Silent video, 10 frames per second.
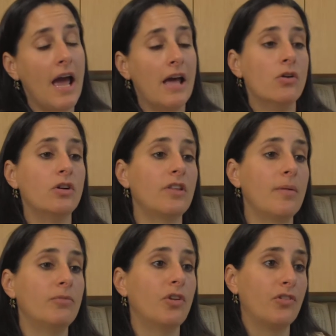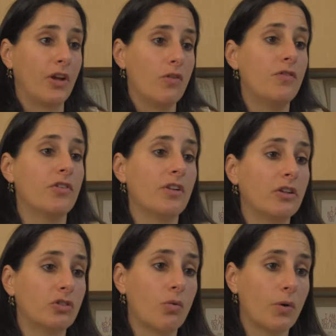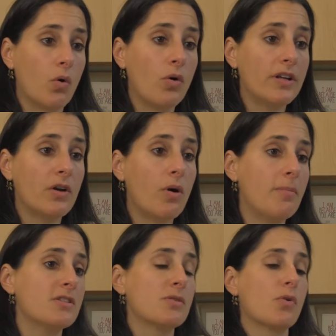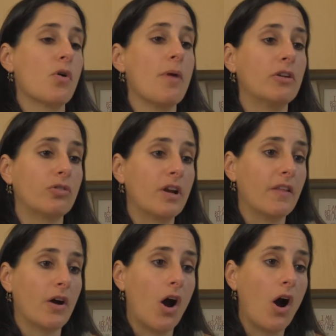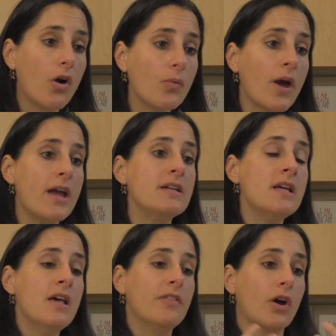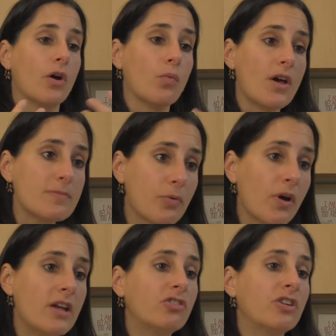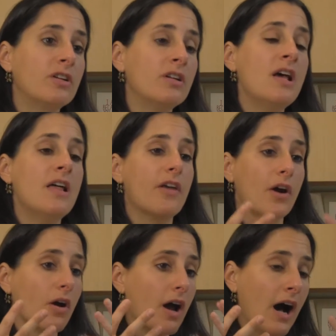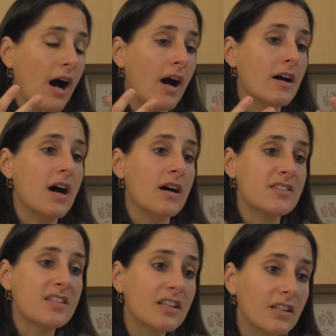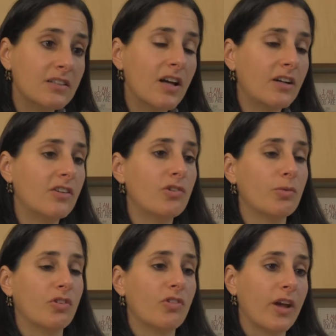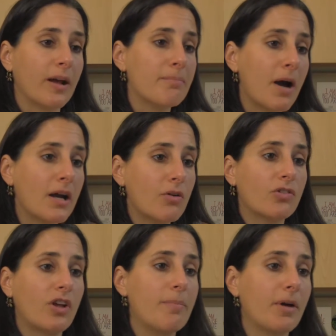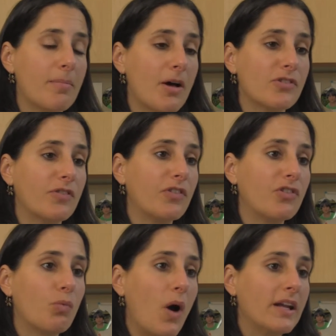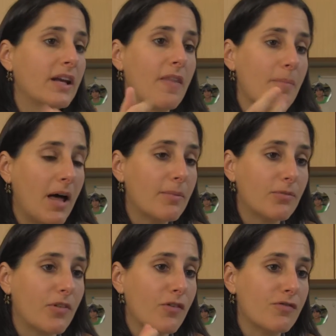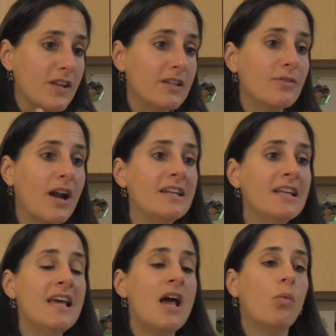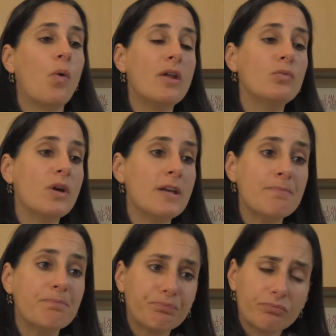and hooked them to psychophysiological recording equipment. So we were measuring their heart rate, their respiration, their skin conductance, which is like microscopic amounts of sweating on the bottoms of their feet, right? When we